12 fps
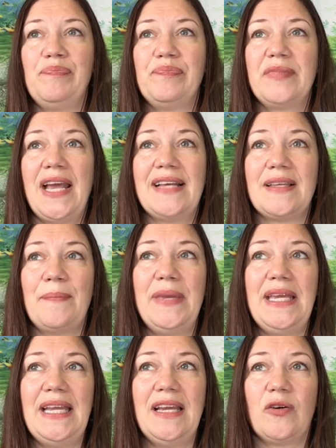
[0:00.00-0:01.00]
has a
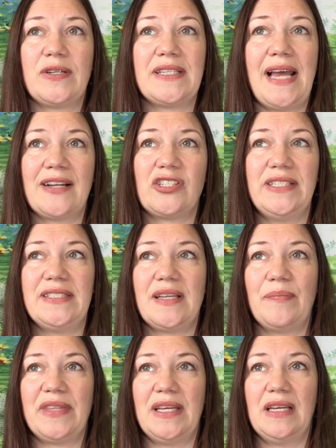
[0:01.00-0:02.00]
meaning, or is actually
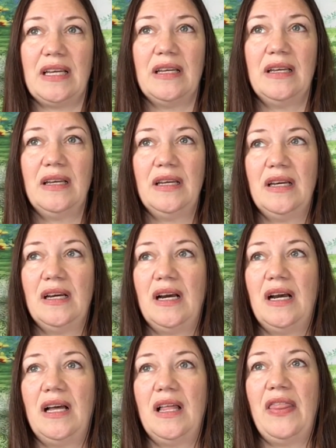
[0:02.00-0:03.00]
something
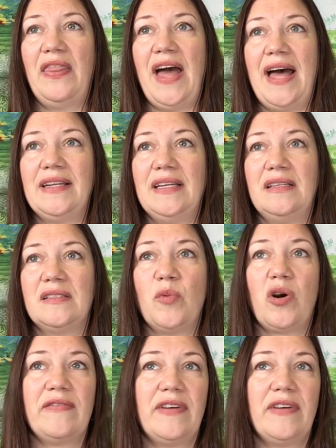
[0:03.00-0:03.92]
that is more of her